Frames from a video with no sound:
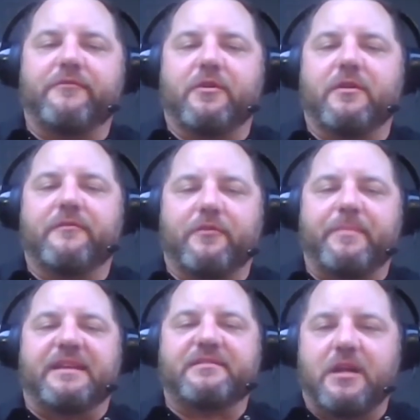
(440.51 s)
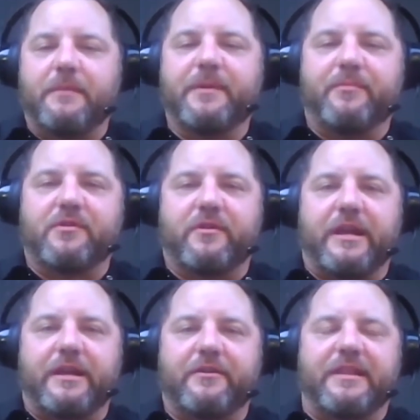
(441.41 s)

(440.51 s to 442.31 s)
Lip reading: for Best Comic Book Creator.